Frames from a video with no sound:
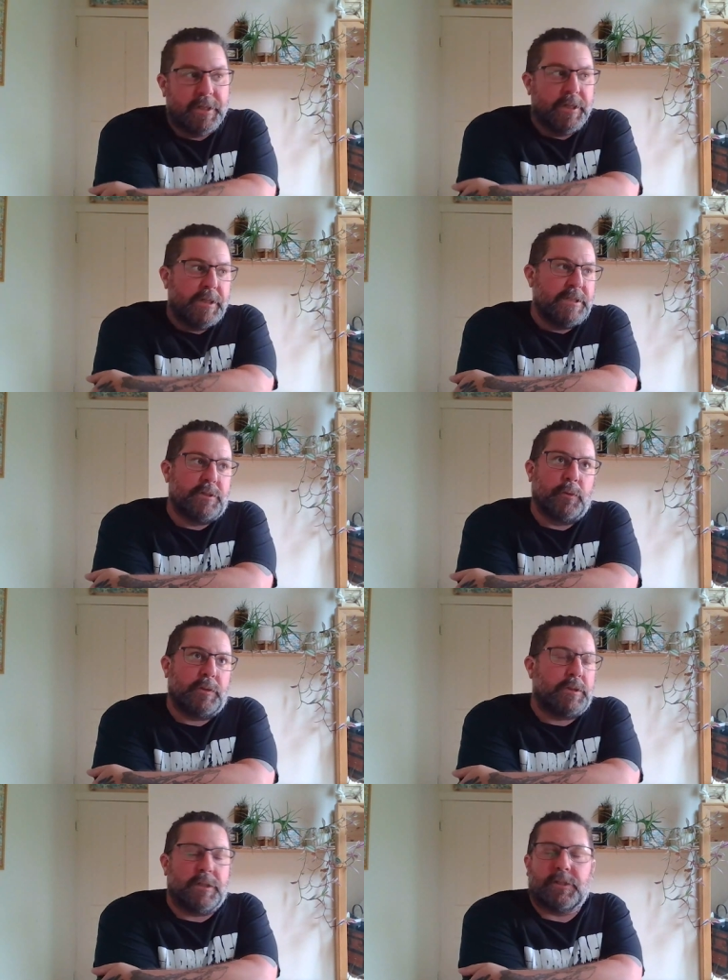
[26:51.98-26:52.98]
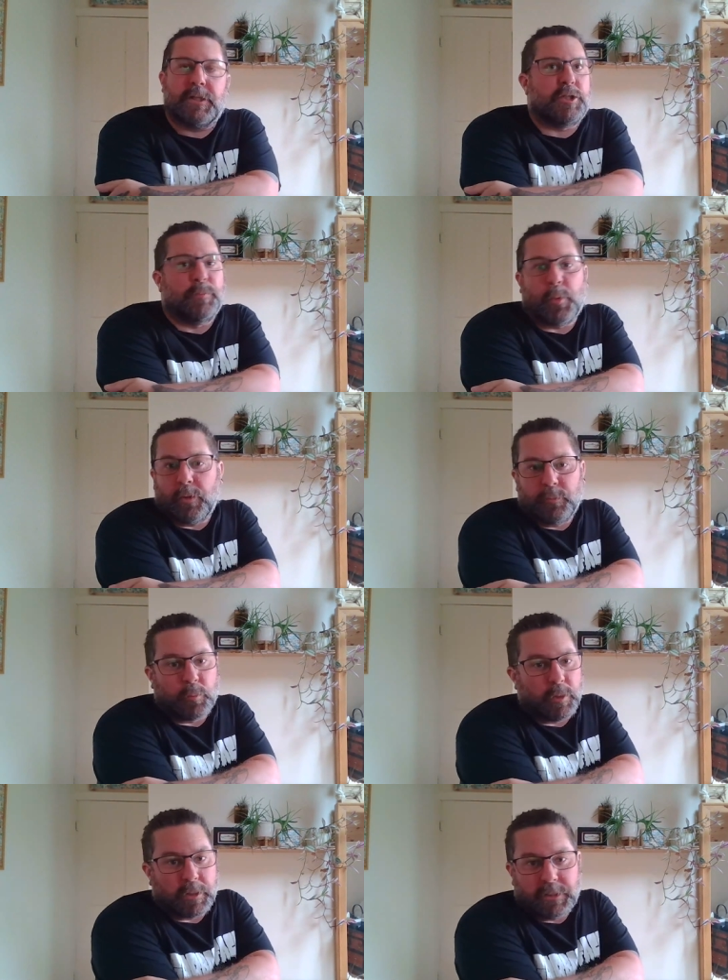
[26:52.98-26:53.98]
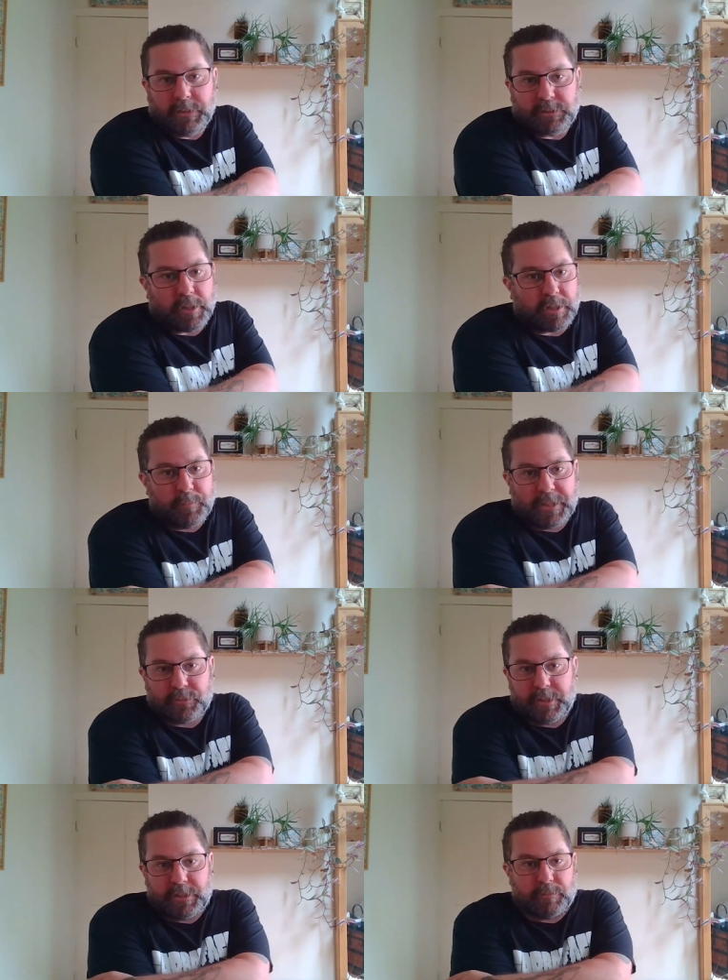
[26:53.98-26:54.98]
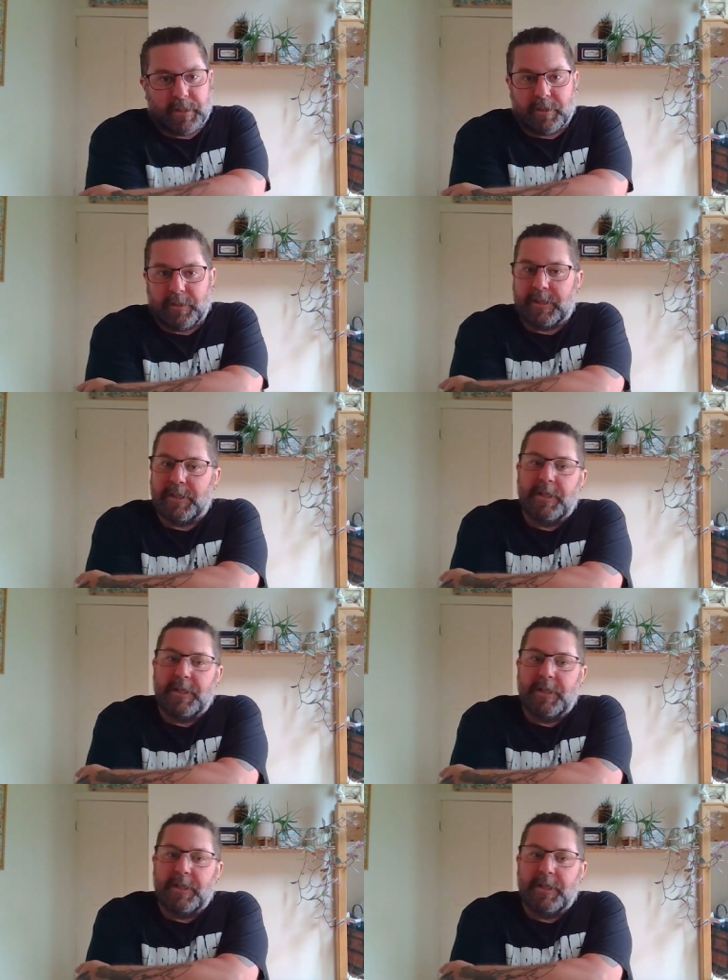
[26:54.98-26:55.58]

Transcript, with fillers: he's doing, mm-hmm. done such important work in his documentary career. And